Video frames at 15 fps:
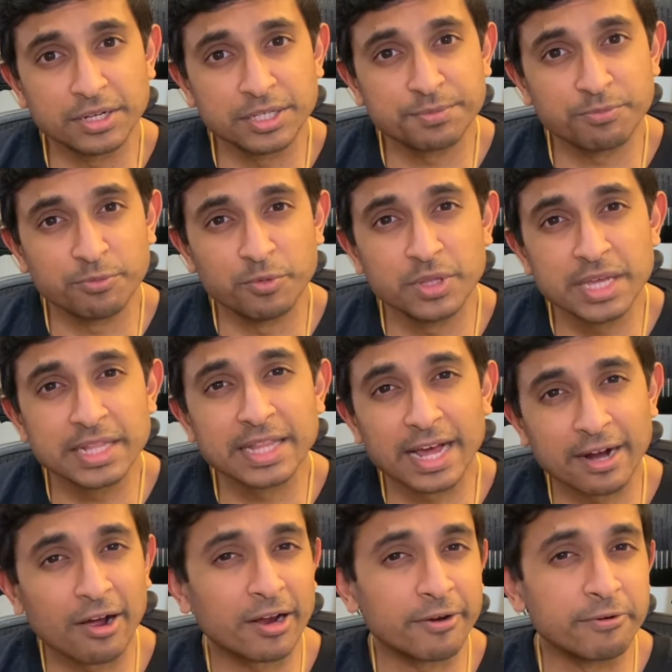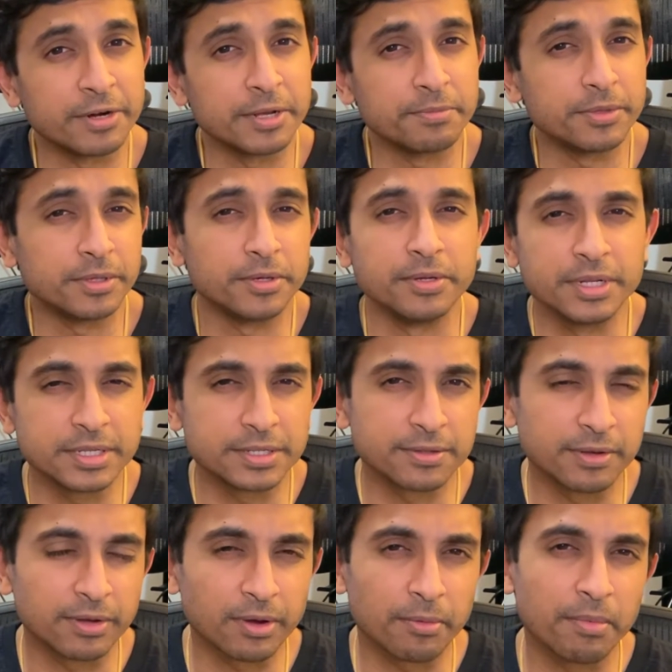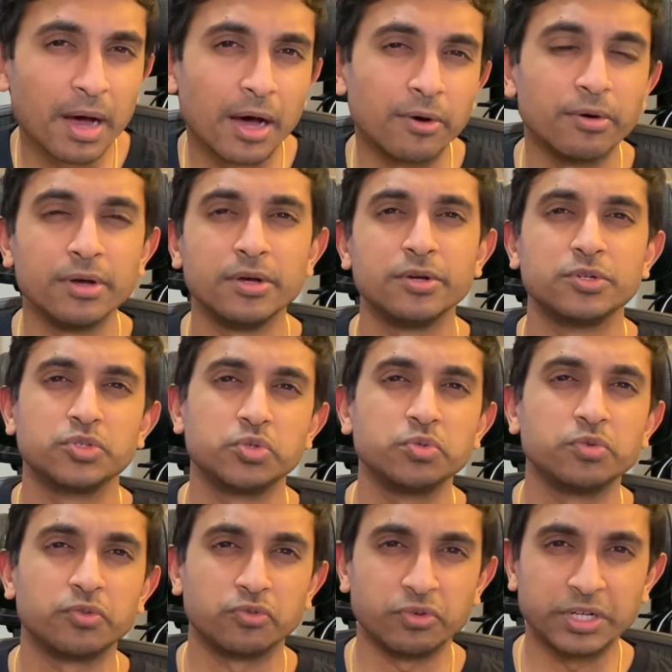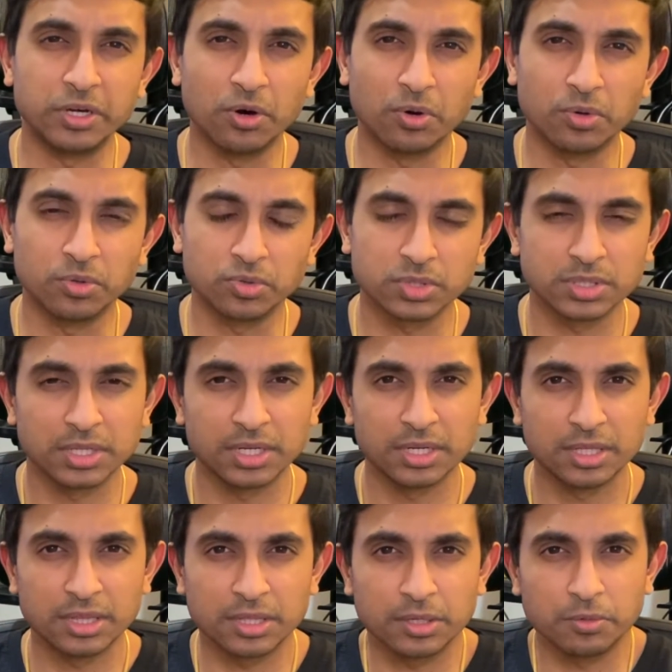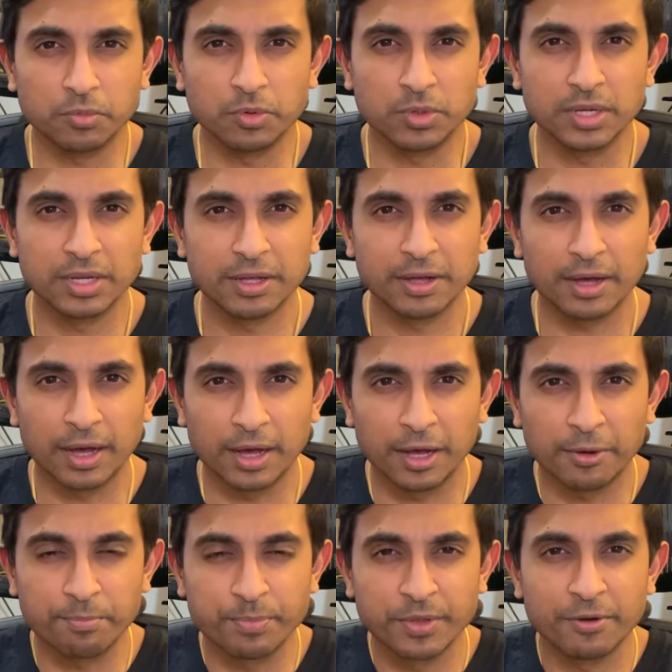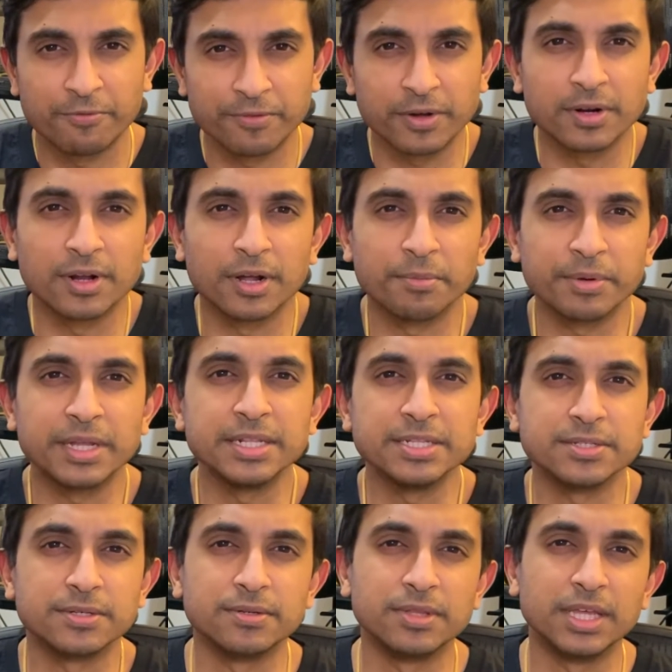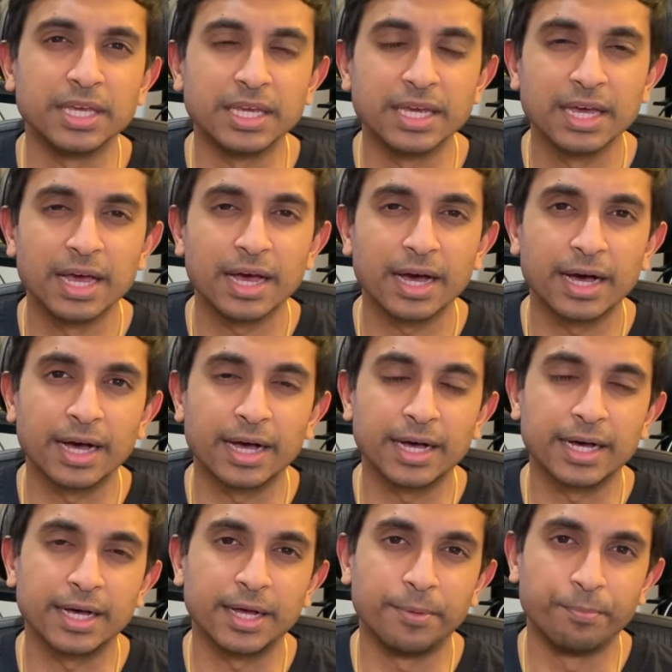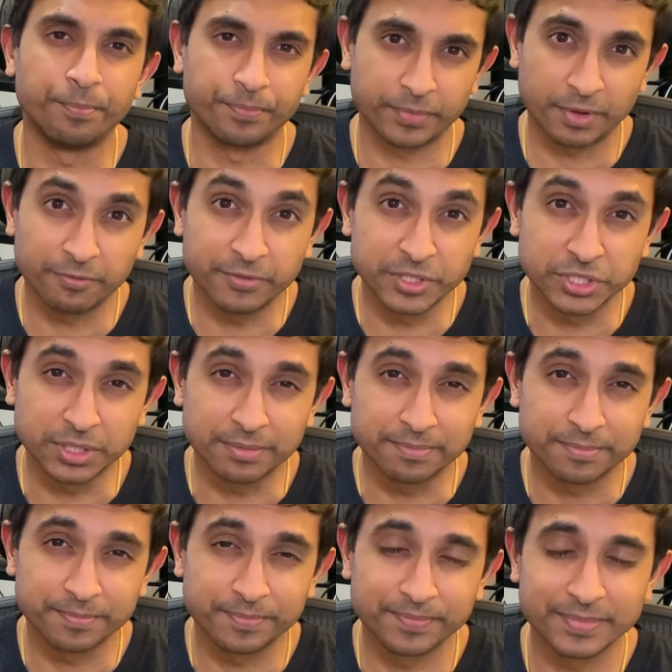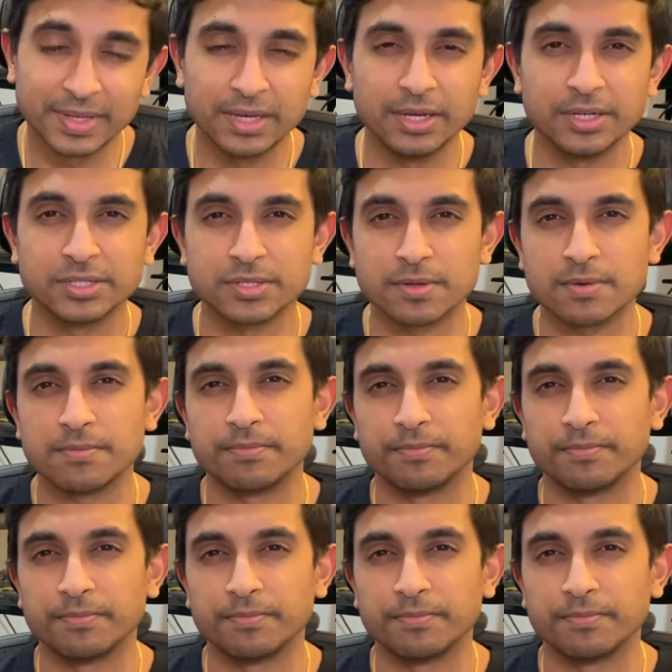within that acronym that you need to think about 2 or 3 goals that would funnel up into the vision. So